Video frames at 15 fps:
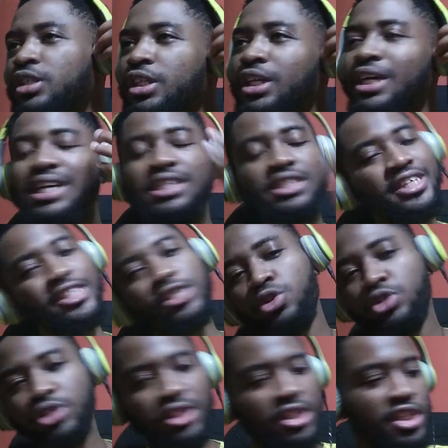So they can't test
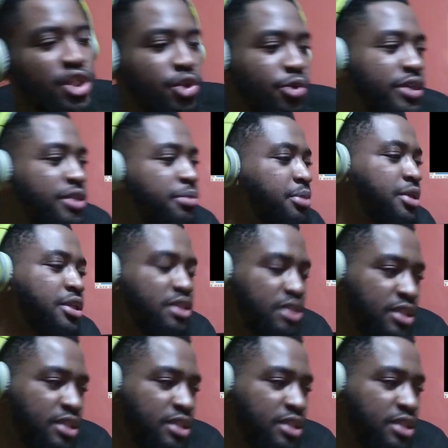cause the kid is already made.